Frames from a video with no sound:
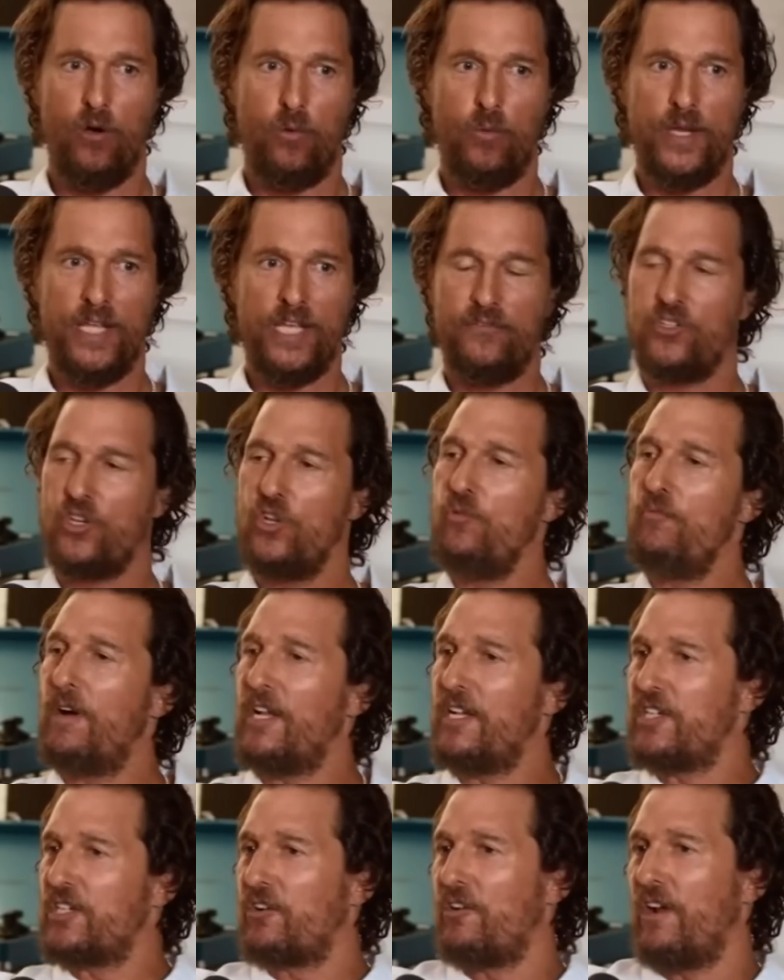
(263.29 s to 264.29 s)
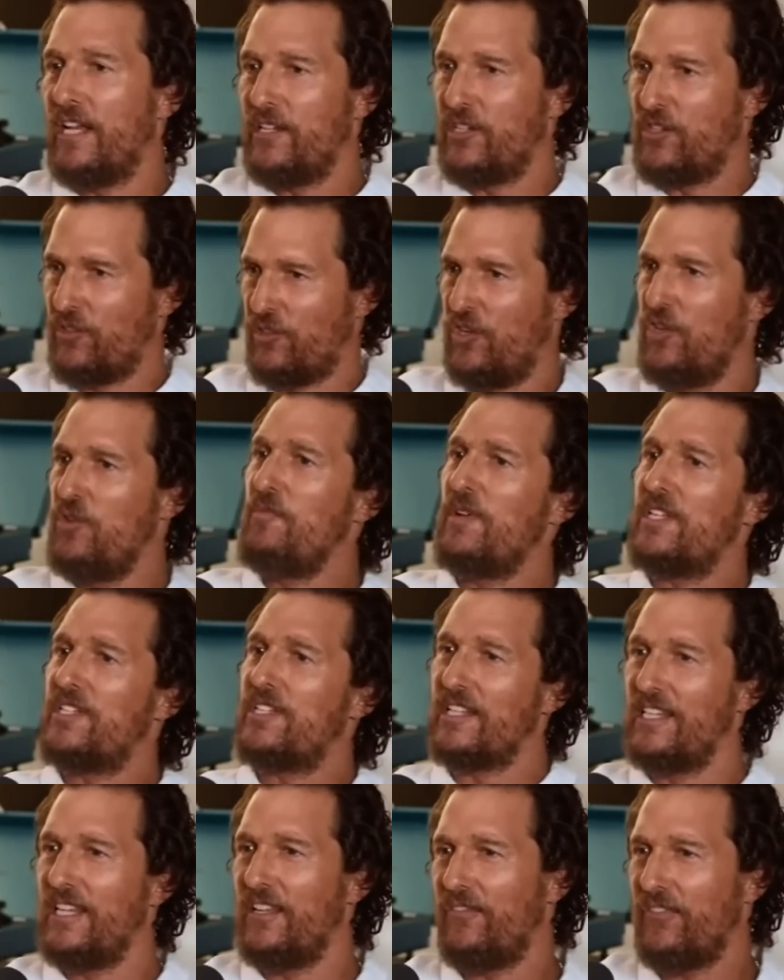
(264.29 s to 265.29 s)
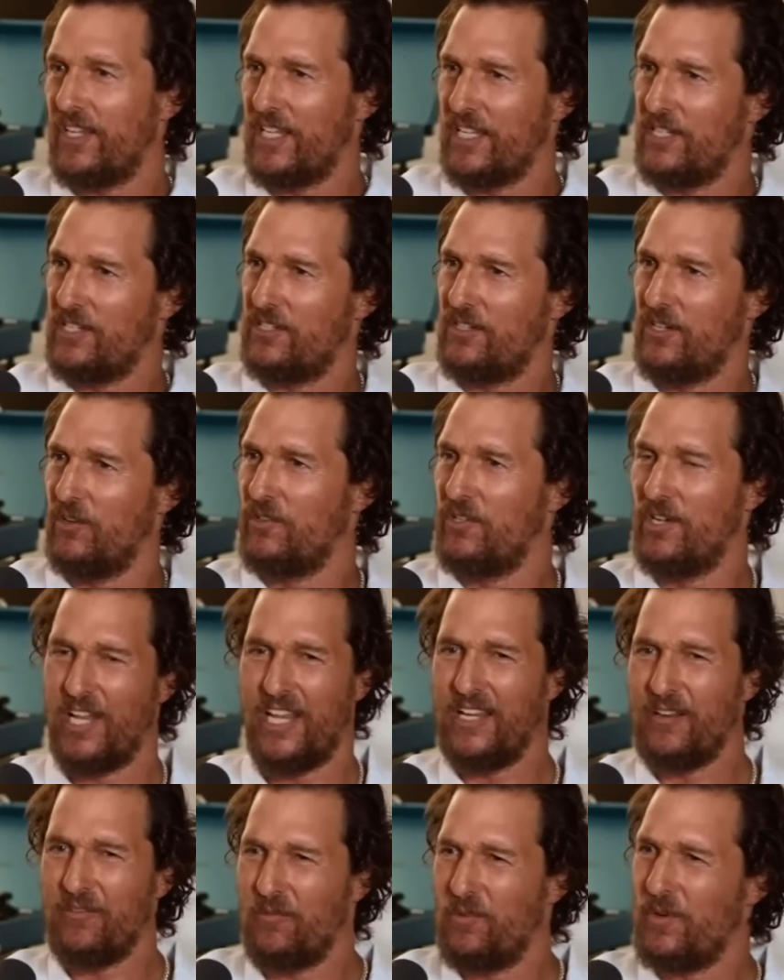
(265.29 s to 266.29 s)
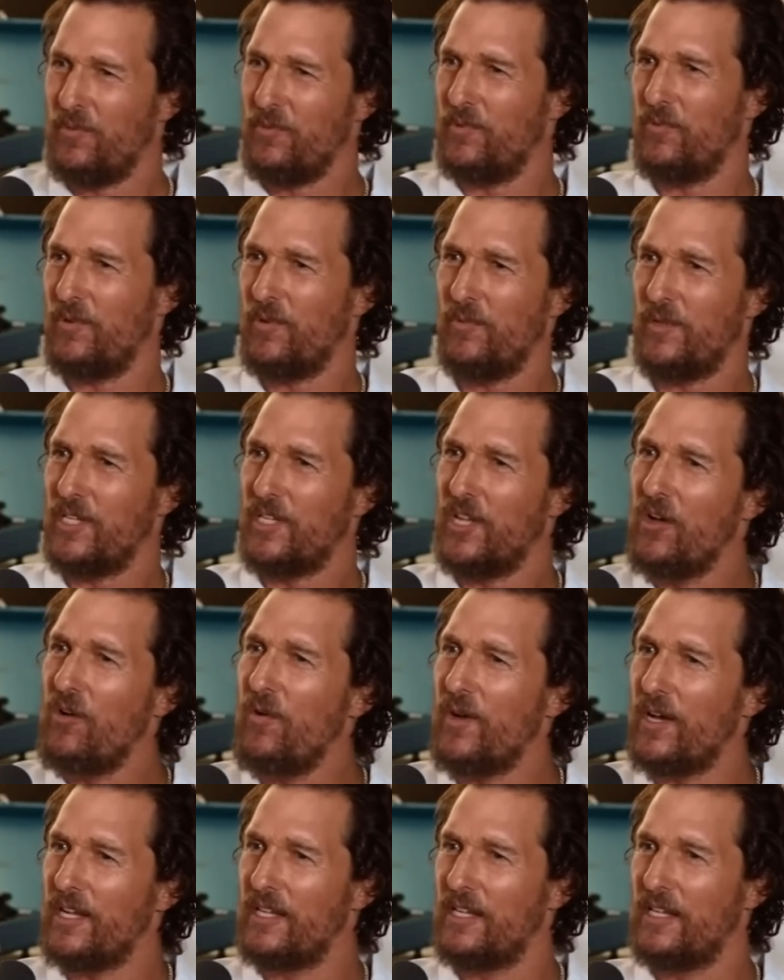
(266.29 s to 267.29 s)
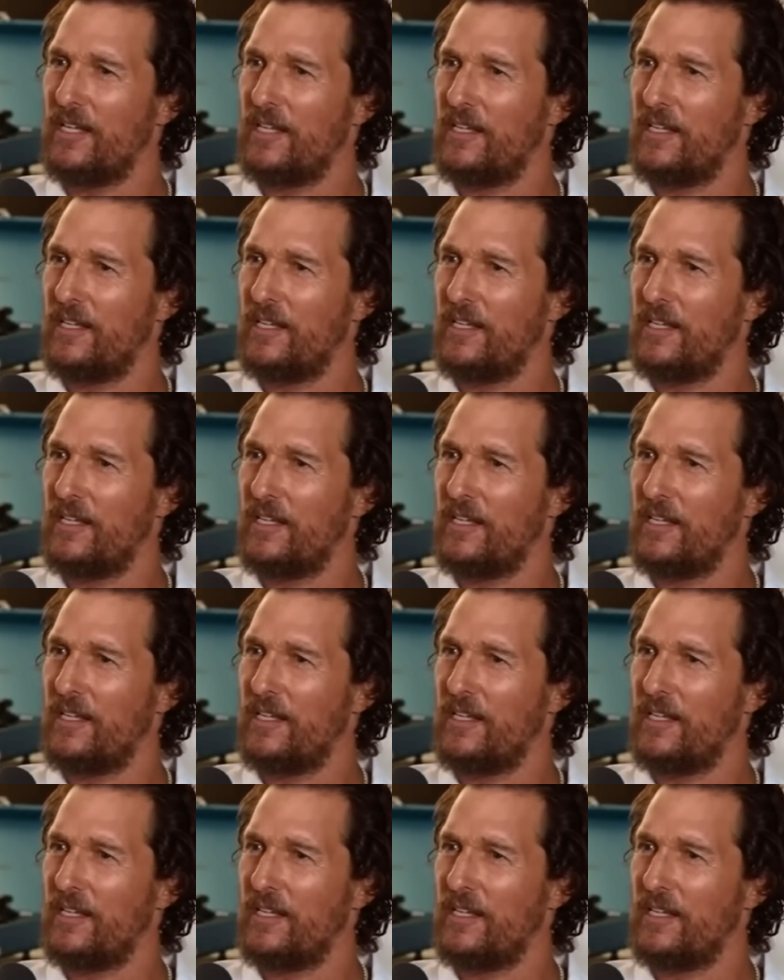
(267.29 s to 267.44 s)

give too much credit or too much significance to, and you're like, what am I doing?